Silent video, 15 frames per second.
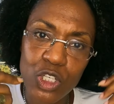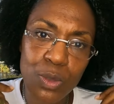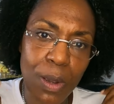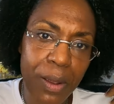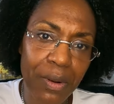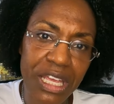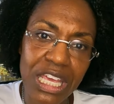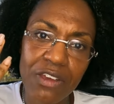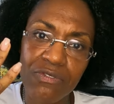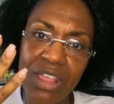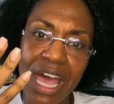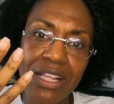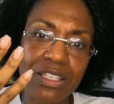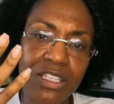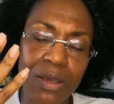You should be able to give
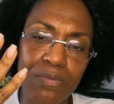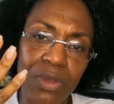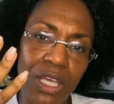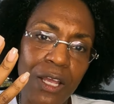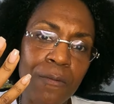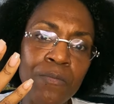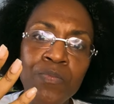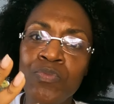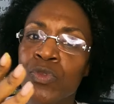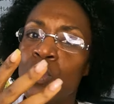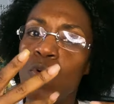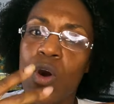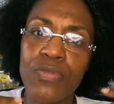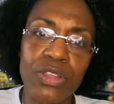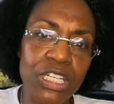that to me,
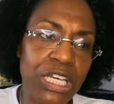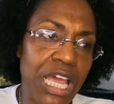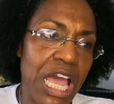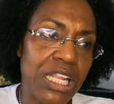or the,